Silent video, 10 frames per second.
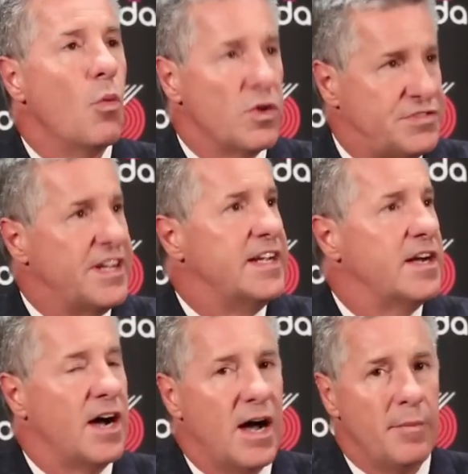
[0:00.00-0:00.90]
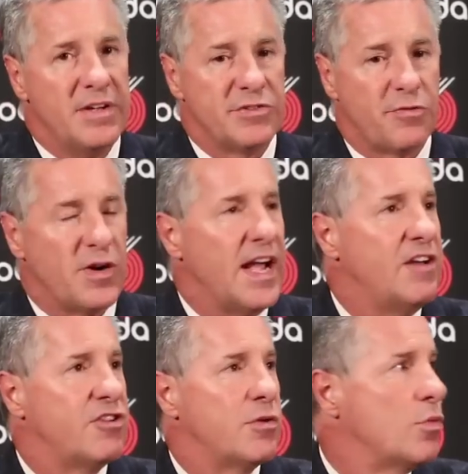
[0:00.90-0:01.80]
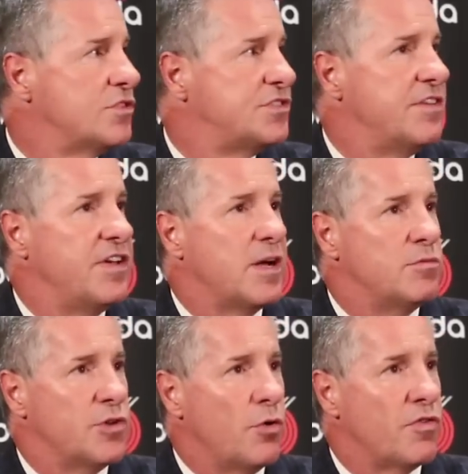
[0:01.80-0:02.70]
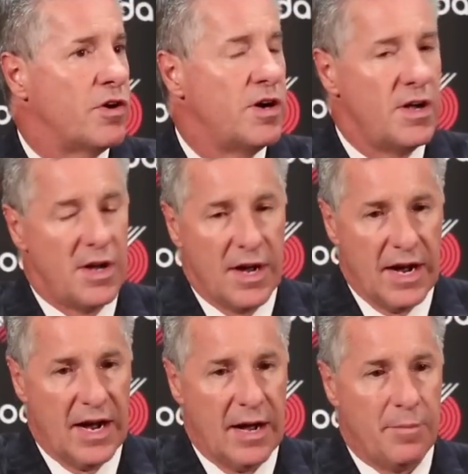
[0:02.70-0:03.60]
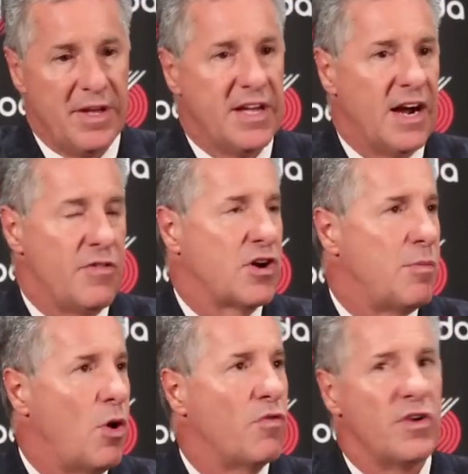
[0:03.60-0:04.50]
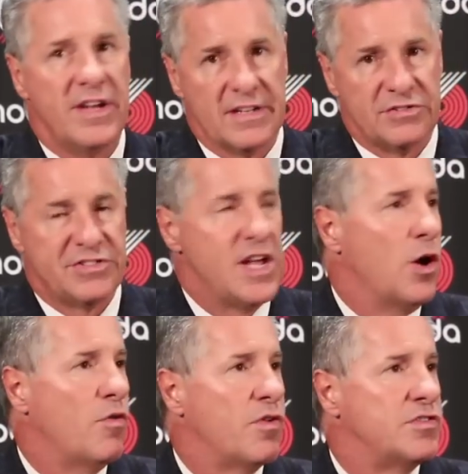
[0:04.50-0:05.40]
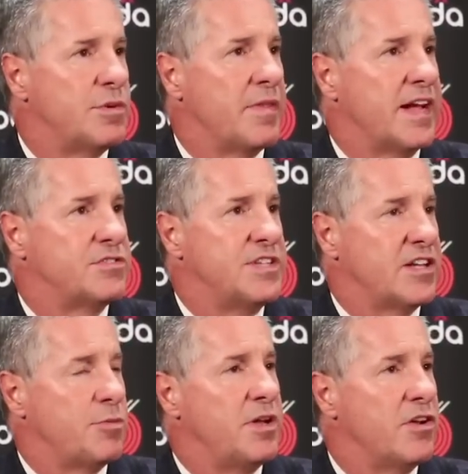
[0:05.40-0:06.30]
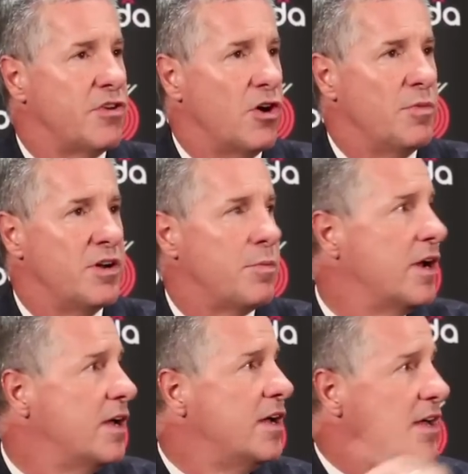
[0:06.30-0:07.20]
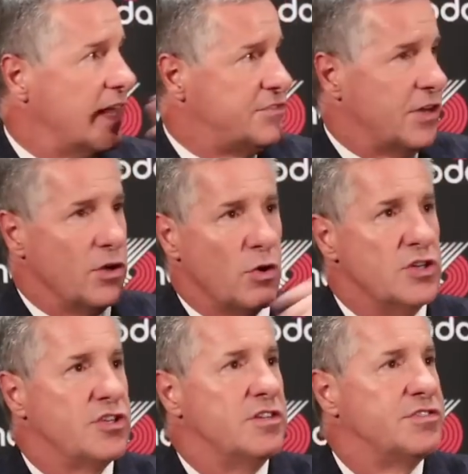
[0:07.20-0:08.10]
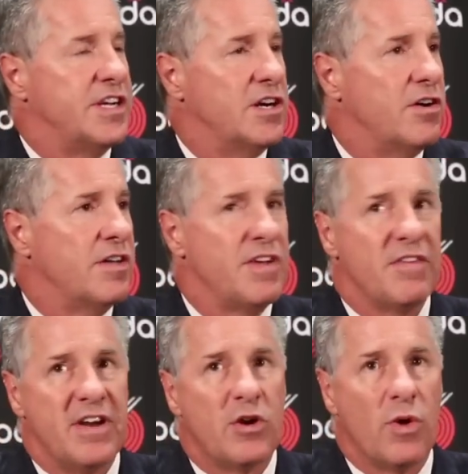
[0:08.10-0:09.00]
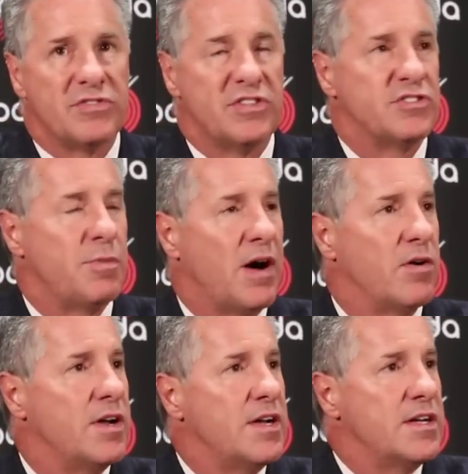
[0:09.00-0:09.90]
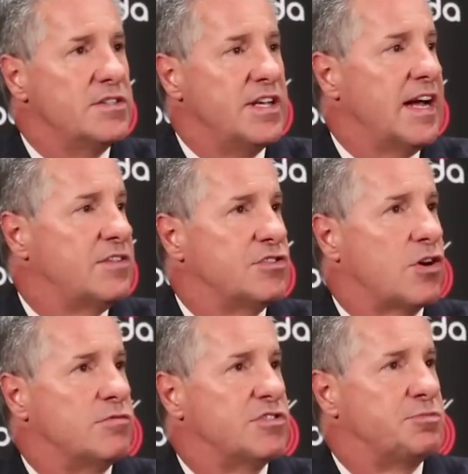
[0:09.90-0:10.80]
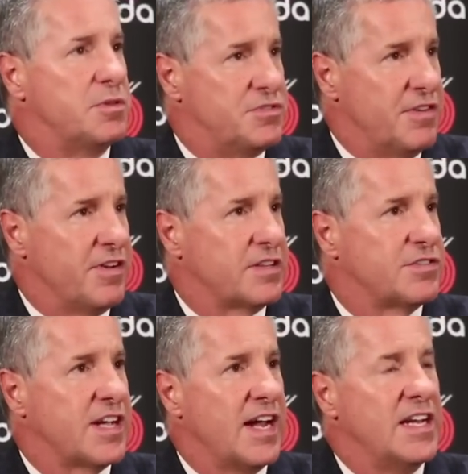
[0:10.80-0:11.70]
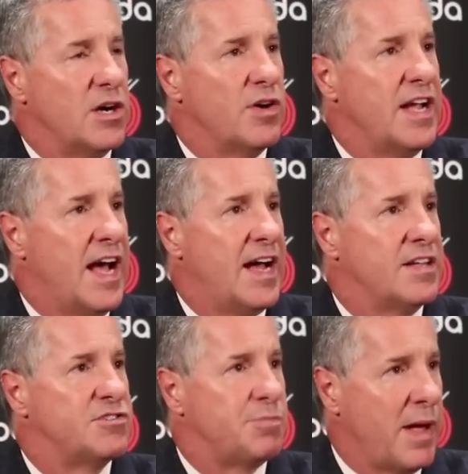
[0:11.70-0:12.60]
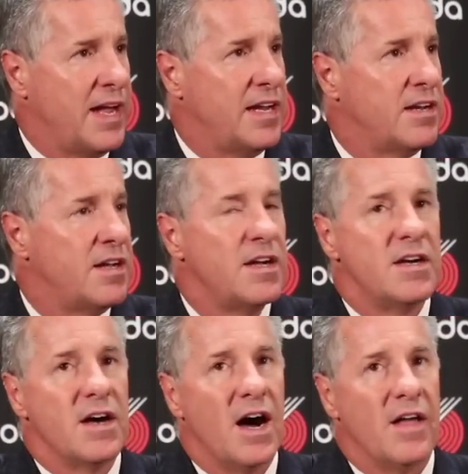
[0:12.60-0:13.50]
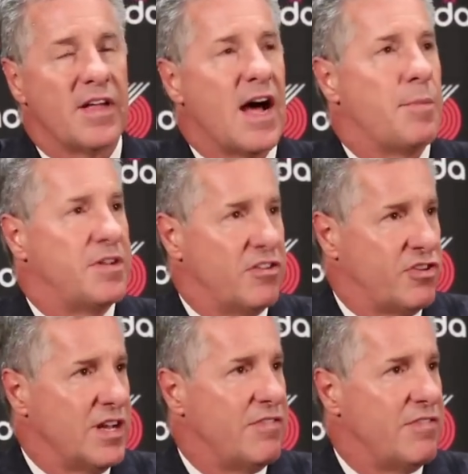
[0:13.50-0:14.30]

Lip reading: We'll see. He's a free agent. We'll see if he comes over. He can either come over, he can stay over. Some of that's yet to be determined. But like I said, Olshey is here. And if you have any questions about Diaz in terms of specifics, the kind of year he had in Spain, the competition